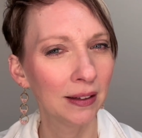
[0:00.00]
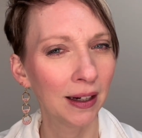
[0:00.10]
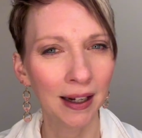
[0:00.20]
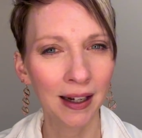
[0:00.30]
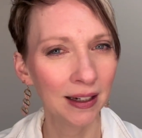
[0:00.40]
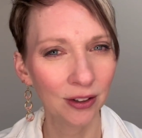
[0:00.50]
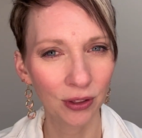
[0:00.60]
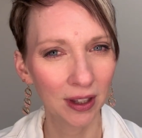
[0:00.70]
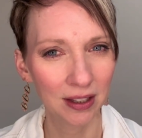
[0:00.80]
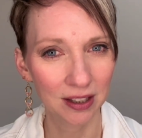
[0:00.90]
"I don't
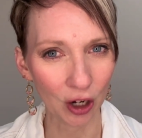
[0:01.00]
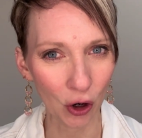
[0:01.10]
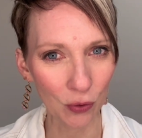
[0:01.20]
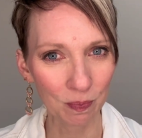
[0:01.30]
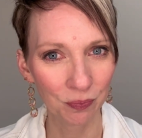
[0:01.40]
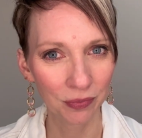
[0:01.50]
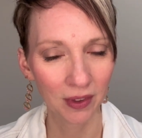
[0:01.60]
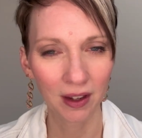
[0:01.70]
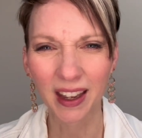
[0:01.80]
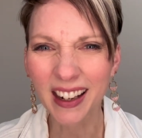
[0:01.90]
think so."
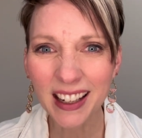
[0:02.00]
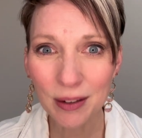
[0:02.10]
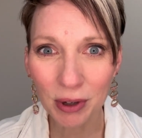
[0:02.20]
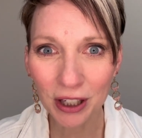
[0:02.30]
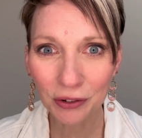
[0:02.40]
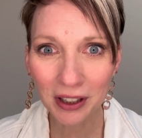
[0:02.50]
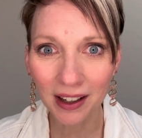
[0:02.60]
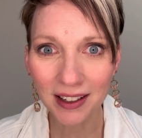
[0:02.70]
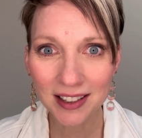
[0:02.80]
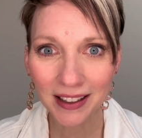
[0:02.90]
Can anybody
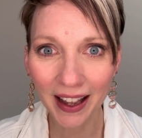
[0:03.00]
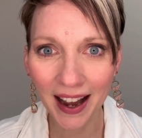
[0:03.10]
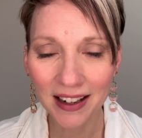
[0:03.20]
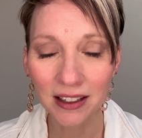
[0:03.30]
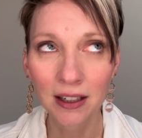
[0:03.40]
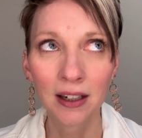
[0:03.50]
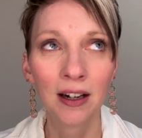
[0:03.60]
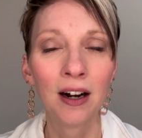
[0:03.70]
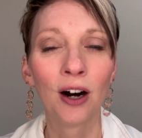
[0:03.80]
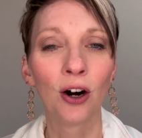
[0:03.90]
relate to that?
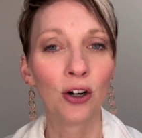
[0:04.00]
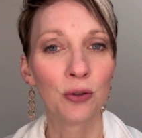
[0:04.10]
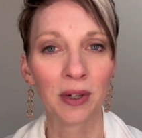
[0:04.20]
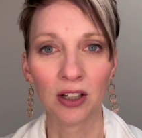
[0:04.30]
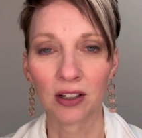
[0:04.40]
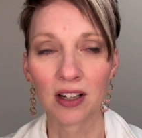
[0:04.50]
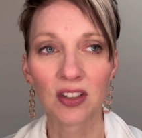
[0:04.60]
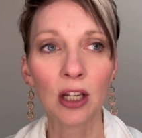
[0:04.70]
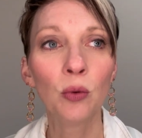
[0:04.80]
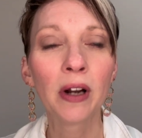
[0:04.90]
Oh my goodness.
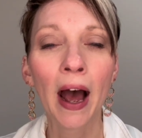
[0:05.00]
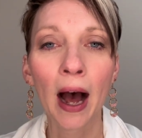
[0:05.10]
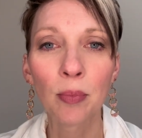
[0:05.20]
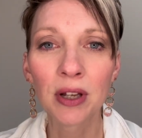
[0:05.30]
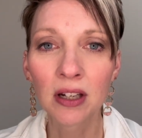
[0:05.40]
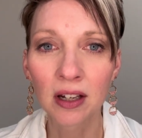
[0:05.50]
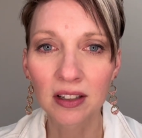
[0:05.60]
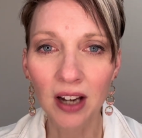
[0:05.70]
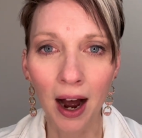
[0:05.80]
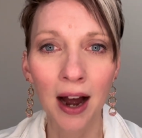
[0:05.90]
It would happen
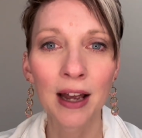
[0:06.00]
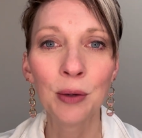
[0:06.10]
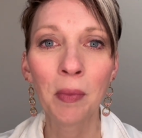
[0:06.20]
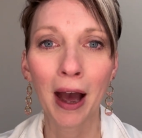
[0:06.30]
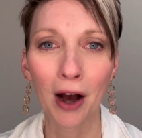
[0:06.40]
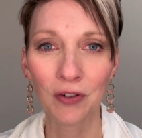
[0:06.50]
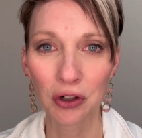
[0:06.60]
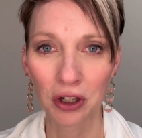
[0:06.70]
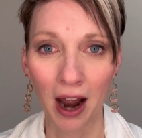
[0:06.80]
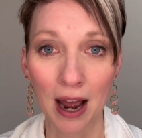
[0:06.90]
time after
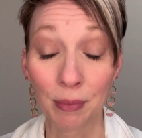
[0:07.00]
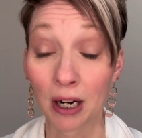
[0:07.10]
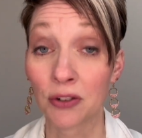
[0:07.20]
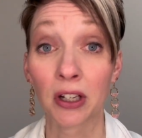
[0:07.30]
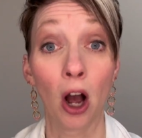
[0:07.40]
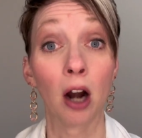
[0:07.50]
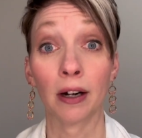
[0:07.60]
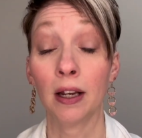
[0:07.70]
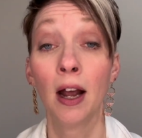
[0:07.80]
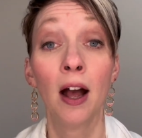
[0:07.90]
time. And I was like, all
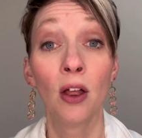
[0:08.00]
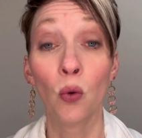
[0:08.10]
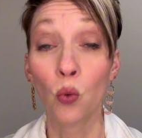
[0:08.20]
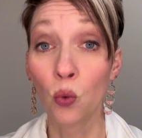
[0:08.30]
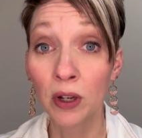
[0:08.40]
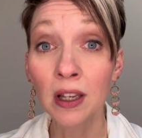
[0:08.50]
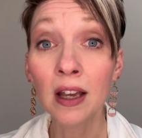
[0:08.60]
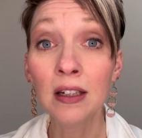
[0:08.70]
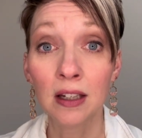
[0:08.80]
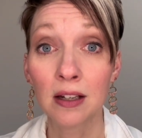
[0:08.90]
right, we
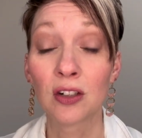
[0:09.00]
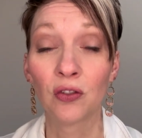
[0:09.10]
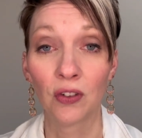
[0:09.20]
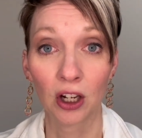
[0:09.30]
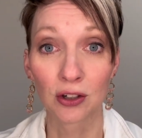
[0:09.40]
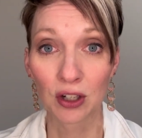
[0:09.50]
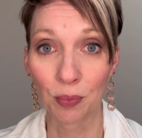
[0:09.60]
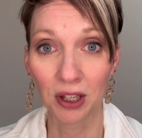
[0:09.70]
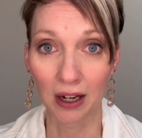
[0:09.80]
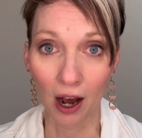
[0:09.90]
need to figure
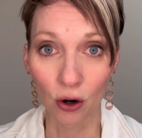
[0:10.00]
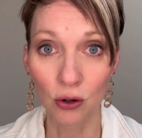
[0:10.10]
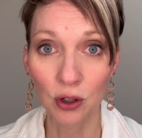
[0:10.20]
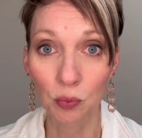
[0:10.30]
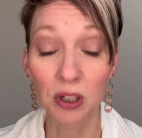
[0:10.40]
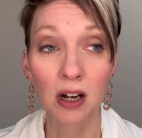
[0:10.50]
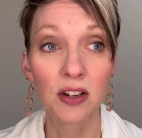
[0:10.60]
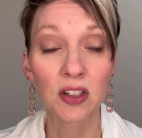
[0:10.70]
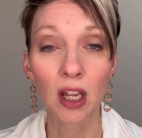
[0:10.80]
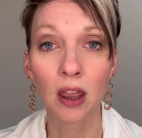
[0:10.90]
something out
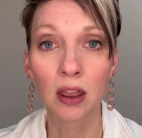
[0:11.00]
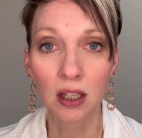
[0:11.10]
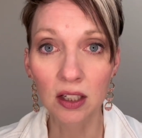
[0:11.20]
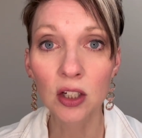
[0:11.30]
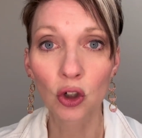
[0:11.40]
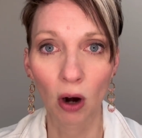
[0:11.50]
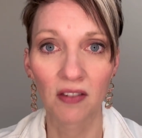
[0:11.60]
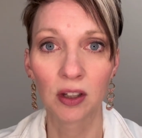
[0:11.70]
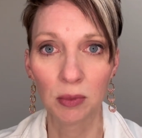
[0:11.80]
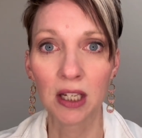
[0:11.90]
because this is
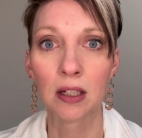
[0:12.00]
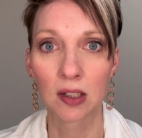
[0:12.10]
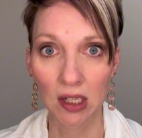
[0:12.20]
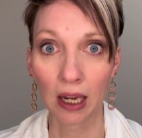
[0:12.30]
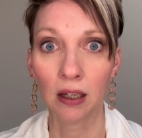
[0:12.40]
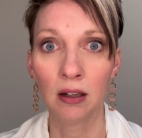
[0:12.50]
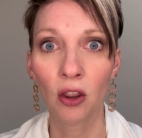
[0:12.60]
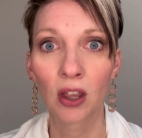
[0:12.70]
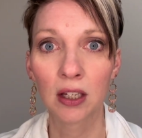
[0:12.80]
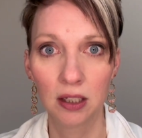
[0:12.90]
driving me insane,
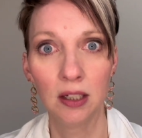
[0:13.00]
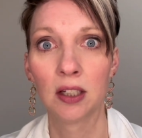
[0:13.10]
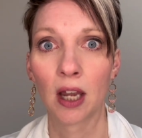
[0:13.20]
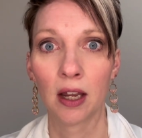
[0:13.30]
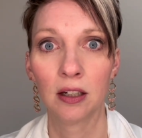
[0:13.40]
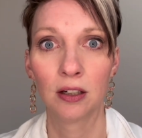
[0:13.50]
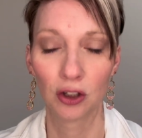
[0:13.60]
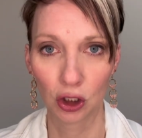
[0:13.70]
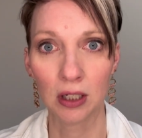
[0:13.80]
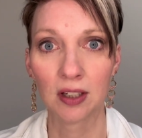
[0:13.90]
the he said,
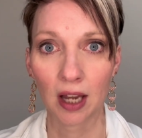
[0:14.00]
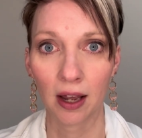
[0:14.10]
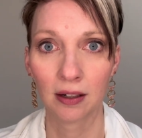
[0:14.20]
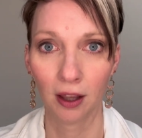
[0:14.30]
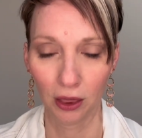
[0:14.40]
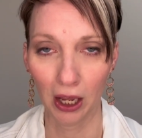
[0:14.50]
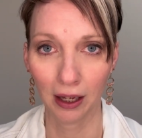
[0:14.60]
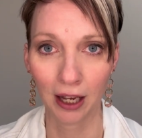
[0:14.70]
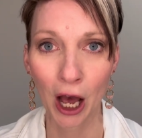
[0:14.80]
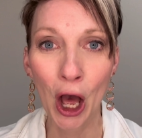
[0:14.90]
she said
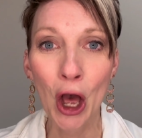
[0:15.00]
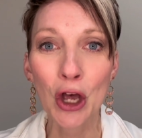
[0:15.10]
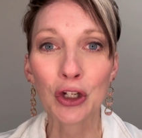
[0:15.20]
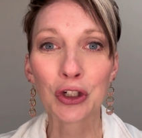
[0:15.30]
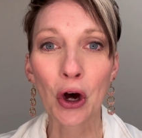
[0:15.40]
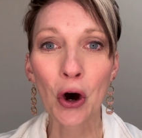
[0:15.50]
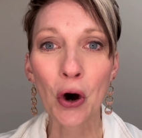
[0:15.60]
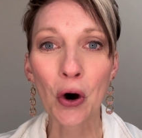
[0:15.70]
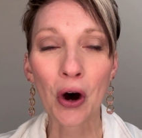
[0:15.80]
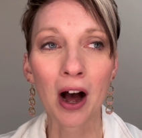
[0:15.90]
thing.
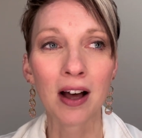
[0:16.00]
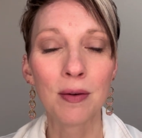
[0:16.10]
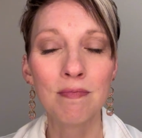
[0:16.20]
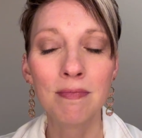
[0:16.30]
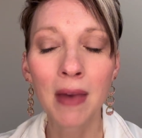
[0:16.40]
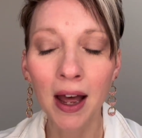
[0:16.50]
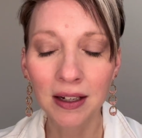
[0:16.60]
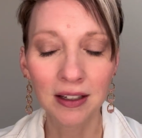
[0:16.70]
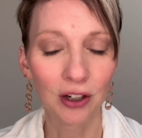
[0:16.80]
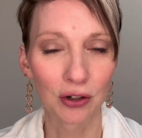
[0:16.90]
So
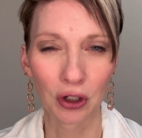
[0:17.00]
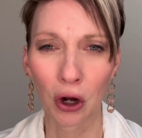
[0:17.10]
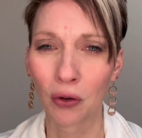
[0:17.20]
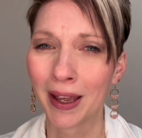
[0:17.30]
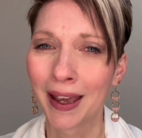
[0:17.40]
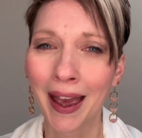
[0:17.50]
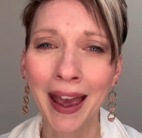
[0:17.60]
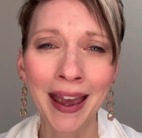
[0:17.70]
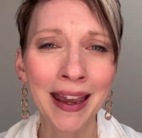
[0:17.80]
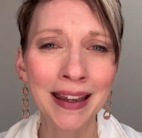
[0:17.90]
many years ago, like
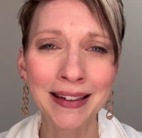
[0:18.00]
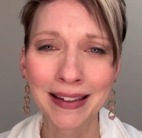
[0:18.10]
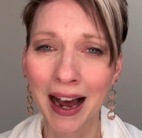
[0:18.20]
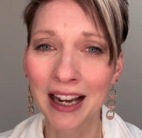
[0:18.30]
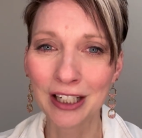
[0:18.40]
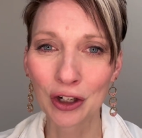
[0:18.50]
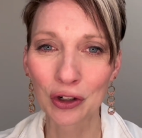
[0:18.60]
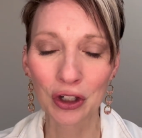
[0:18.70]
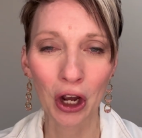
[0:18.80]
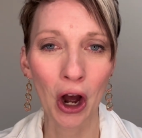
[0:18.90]
8, 9
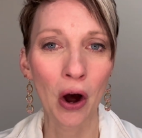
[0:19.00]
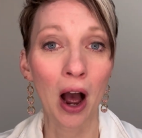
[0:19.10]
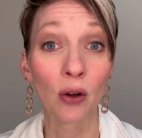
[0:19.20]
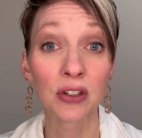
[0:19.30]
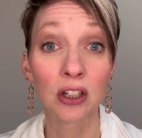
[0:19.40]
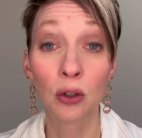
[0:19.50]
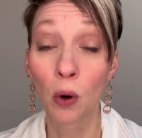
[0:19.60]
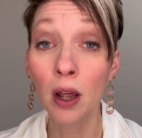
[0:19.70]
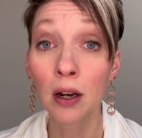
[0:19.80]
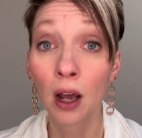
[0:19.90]
years ago, I was like, you know
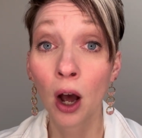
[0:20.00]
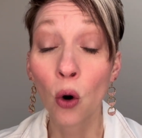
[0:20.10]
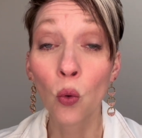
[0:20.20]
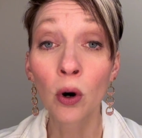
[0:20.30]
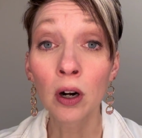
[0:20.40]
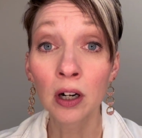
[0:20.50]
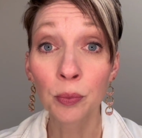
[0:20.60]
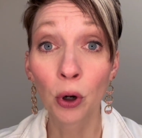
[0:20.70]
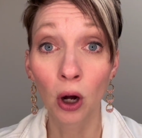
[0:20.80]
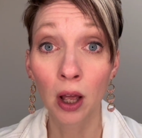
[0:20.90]
what? We're going to
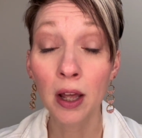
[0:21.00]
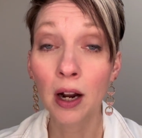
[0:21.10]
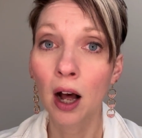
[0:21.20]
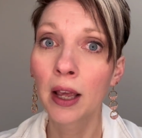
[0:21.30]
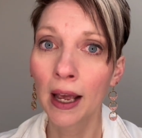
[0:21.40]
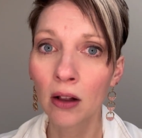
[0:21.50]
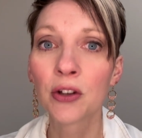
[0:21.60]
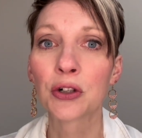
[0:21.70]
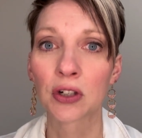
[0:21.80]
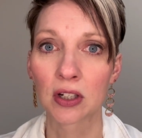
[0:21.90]
put a
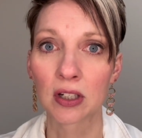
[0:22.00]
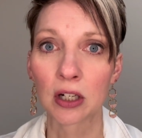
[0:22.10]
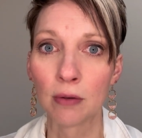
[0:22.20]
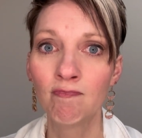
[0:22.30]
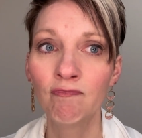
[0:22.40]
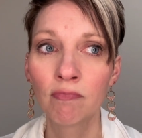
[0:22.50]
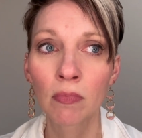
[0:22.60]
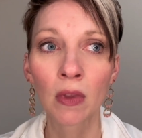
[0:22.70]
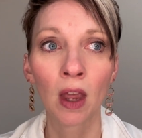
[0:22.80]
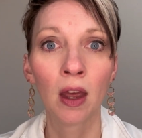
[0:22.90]
calendar system
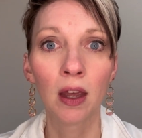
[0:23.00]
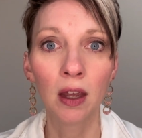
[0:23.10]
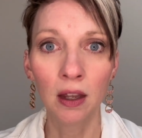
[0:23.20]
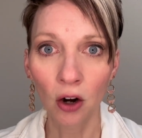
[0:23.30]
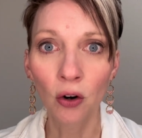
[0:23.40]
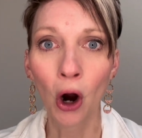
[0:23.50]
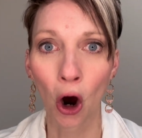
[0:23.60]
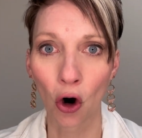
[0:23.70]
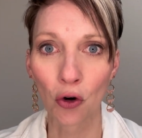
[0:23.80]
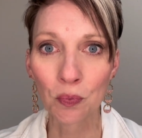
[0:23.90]
in our
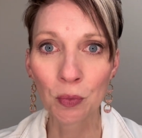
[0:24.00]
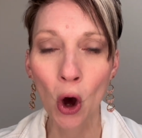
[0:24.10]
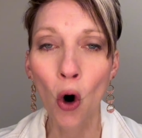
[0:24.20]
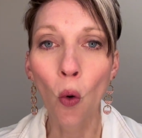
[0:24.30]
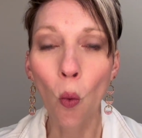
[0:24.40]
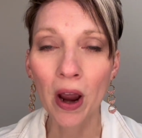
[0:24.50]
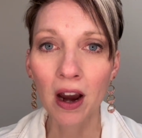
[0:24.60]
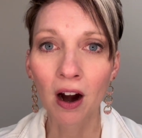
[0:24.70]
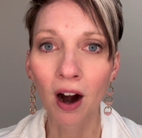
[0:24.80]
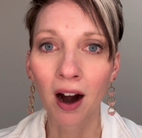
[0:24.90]
home
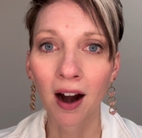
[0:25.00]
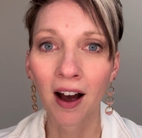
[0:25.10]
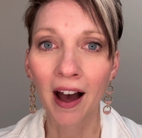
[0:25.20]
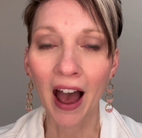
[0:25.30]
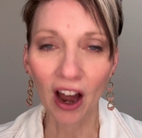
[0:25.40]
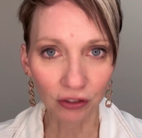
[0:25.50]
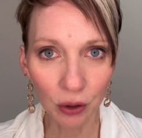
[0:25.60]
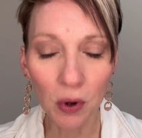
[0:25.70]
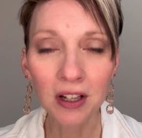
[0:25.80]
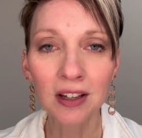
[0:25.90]
where
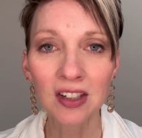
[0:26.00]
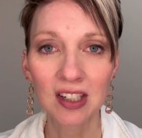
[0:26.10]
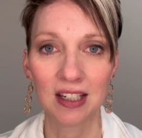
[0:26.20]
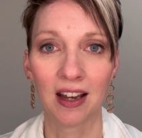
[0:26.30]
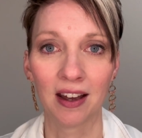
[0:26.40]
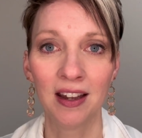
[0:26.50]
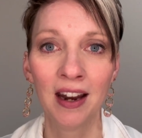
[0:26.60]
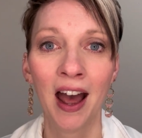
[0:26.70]
everyone can see it